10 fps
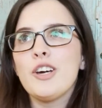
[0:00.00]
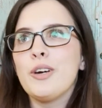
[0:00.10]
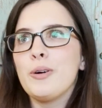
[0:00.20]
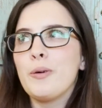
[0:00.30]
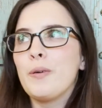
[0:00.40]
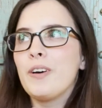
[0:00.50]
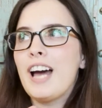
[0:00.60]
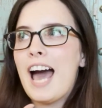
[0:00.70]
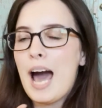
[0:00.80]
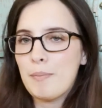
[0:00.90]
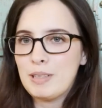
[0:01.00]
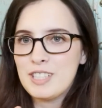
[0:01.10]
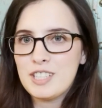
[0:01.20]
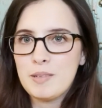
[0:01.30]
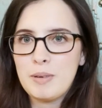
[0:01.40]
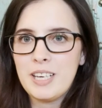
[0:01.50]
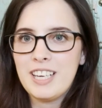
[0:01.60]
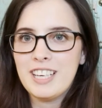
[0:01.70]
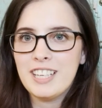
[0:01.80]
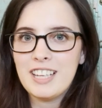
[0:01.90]
who happens to
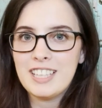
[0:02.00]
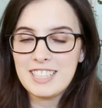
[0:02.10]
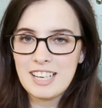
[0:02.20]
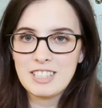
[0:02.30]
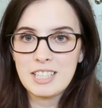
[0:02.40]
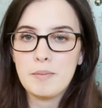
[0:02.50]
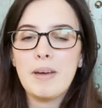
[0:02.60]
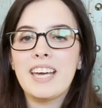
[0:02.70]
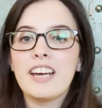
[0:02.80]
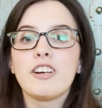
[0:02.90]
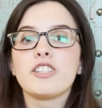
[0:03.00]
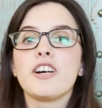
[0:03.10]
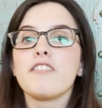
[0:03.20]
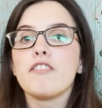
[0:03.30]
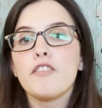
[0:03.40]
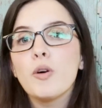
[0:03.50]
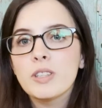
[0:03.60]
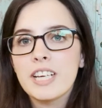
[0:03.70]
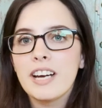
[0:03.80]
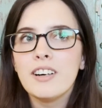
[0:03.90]
be, it sounds like the main character of the
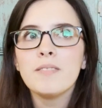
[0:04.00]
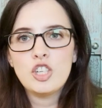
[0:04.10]
folktale.